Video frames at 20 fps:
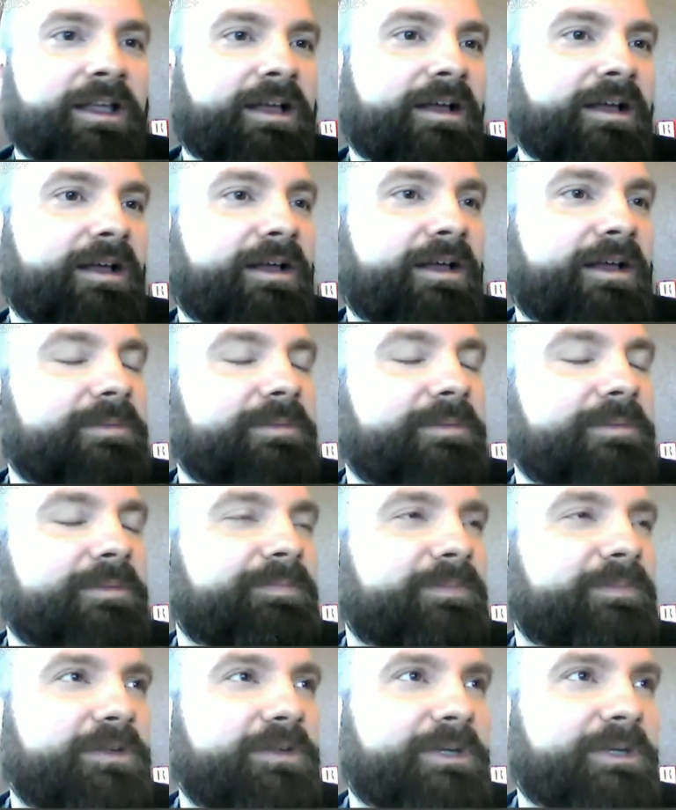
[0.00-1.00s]

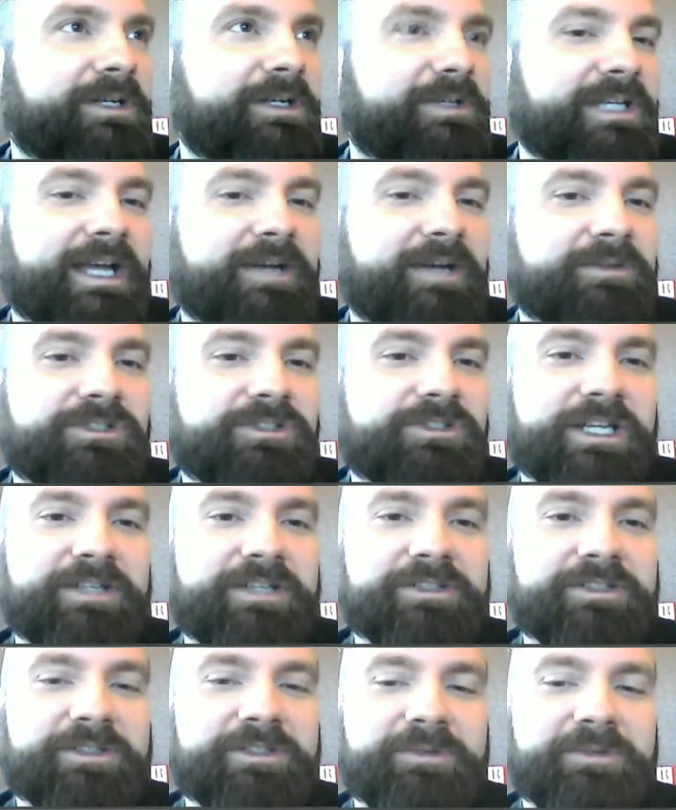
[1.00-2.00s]
We don't count
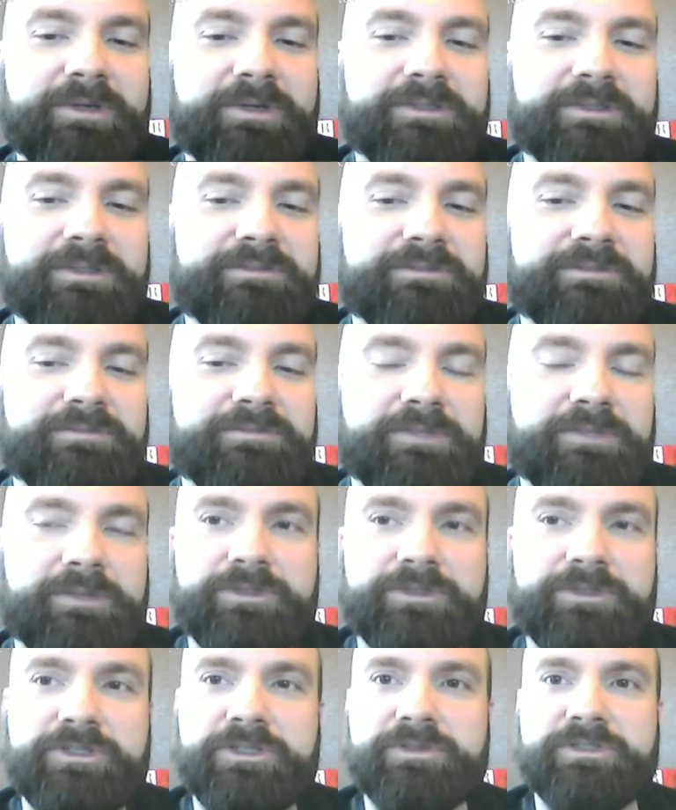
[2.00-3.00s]
gender while we're
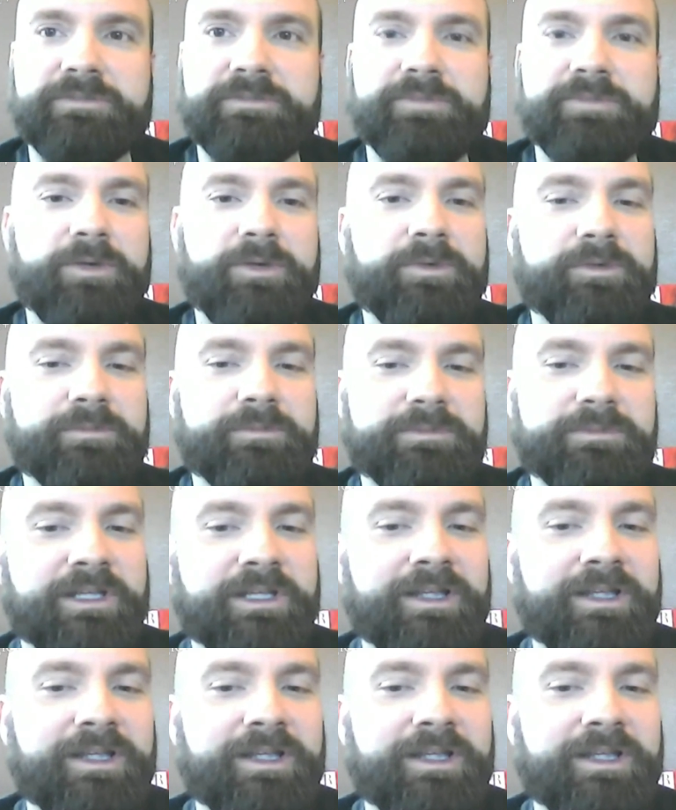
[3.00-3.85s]
choosing poems,